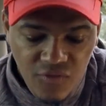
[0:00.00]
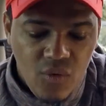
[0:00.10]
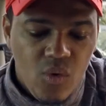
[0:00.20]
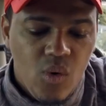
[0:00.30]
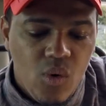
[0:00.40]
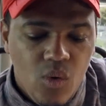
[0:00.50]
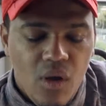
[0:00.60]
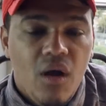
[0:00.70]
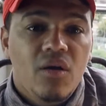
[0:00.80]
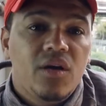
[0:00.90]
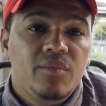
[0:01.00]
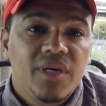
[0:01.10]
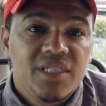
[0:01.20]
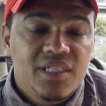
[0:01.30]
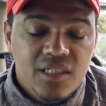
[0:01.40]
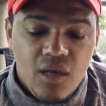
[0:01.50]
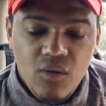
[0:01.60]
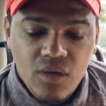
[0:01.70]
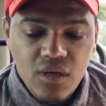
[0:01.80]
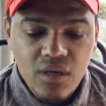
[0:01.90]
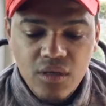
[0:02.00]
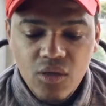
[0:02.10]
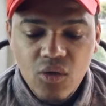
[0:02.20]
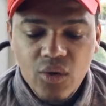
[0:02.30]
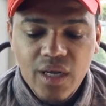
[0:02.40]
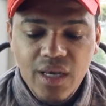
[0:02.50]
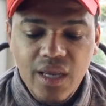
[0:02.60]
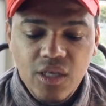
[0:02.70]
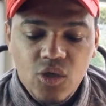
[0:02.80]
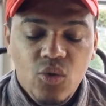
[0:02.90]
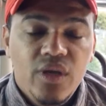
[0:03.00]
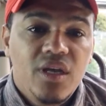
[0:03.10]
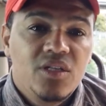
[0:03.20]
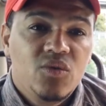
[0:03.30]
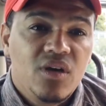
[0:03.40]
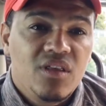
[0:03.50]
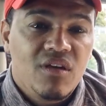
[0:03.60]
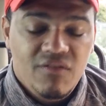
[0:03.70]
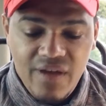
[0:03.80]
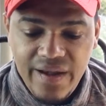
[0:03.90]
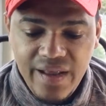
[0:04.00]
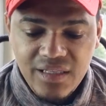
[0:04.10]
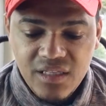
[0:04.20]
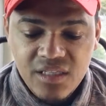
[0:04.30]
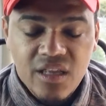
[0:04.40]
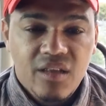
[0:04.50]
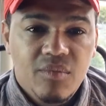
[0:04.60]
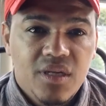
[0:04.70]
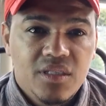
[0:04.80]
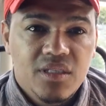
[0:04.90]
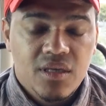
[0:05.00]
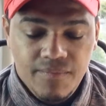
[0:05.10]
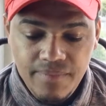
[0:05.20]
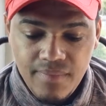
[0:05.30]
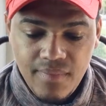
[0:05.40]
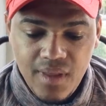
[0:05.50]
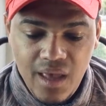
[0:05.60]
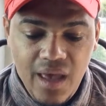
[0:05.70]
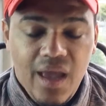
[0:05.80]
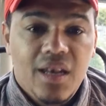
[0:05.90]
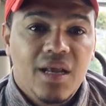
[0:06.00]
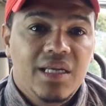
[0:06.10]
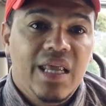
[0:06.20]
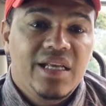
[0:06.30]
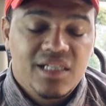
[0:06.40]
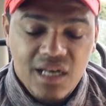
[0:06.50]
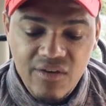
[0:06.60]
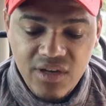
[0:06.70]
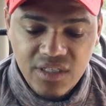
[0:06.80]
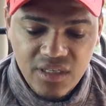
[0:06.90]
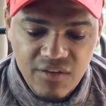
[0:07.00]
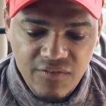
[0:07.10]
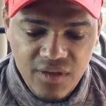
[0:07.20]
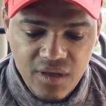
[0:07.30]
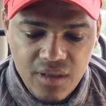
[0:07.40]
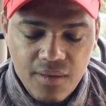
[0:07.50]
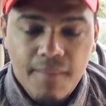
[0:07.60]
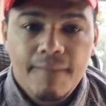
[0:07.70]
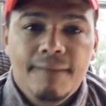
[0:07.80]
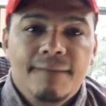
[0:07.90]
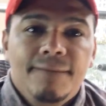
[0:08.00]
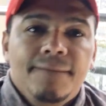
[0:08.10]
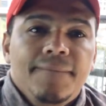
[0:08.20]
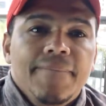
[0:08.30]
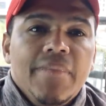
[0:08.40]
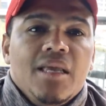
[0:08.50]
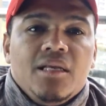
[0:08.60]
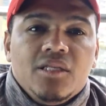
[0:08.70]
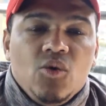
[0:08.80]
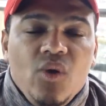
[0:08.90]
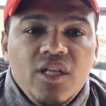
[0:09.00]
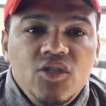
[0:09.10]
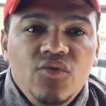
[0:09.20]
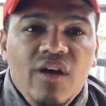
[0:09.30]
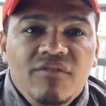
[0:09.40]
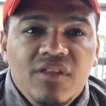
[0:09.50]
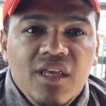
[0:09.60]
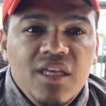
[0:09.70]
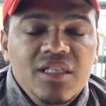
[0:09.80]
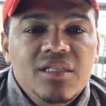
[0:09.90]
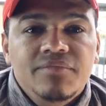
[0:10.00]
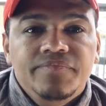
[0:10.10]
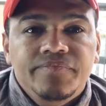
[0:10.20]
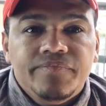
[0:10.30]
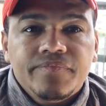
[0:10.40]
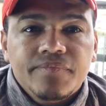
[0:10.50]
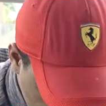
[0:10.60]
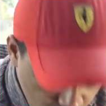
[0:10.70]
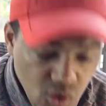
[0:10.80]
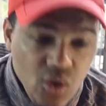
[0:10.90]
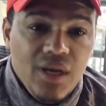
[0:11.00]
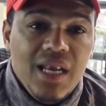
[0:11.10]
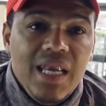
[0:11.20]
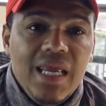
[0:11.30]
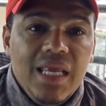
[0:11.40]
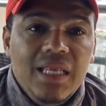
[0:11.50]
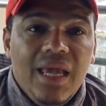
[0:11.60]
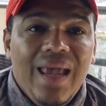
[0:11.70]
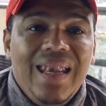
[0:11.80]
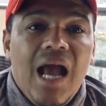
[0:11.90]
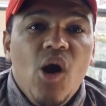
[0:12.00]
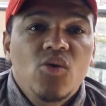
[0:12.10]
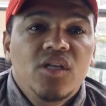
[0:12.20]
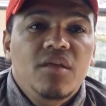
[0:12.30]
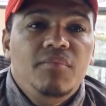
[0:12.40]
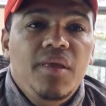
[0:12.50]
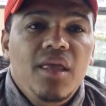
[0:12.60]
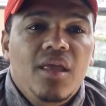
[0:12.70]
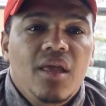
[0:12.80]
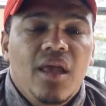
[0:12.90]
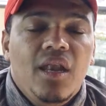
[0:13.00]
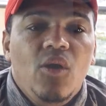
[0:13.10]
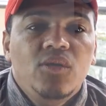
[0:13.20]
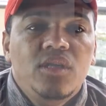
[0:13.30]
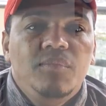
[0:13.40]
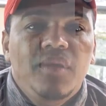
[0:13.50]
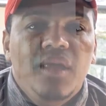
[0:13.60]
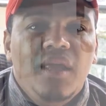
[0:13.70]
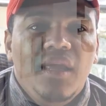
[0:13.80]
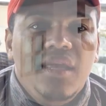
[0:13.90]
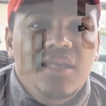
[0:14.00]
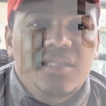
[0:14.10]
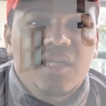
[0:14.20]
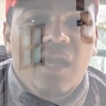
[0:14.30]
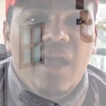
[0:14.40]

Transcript: you are a business owner, you're gonna need 2 years worth of financial statements and a tax clearance certificate. So once you have these, you're gonna need an OTP. An OTP is